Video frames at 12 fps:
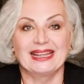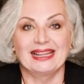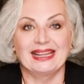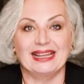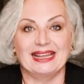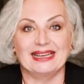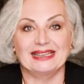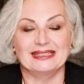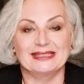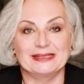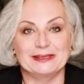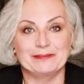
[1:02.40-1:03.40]
And
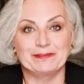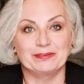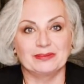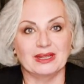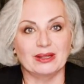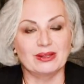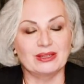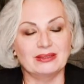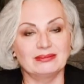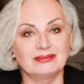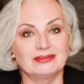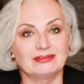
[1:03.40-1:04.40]
um, I'm
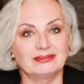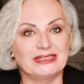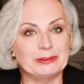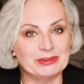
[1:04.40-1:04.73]
gonna deep